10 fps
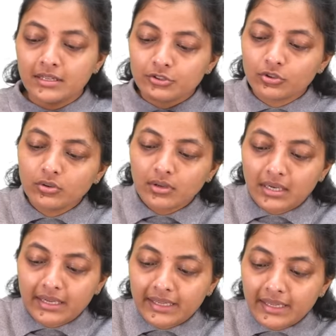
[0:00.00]
So
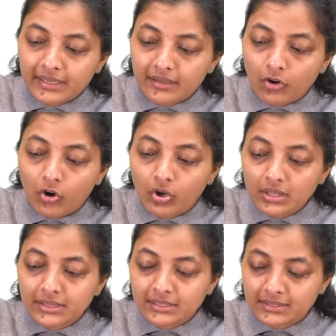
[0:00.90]
again,
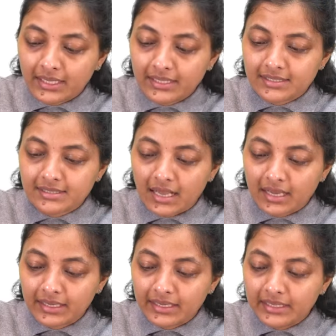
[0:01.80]
all the things
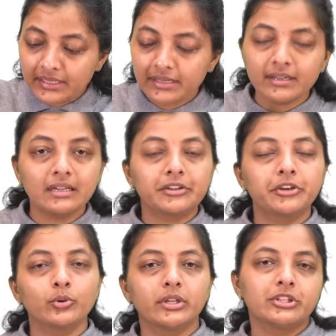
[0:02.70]
are
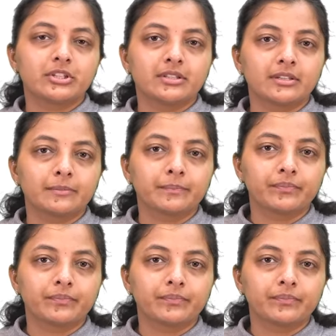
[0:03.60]
interrelated to each other.